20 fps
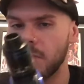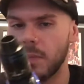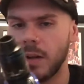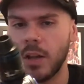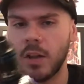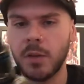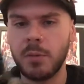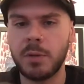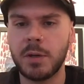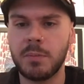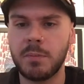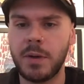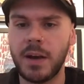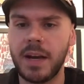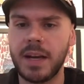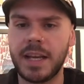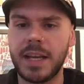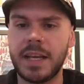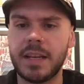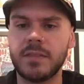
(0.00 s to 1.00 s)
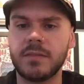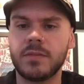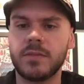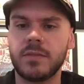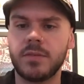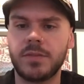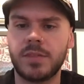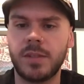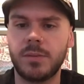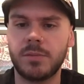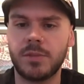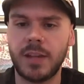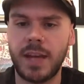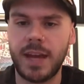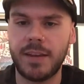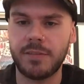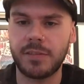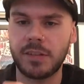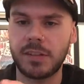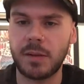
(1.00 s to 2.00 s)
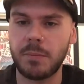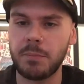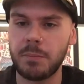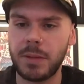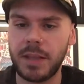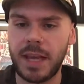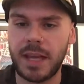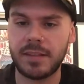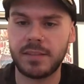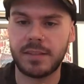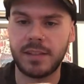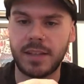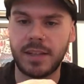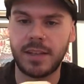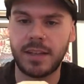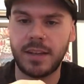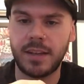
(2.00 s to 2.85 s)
Aluminum body, seems to have some plastic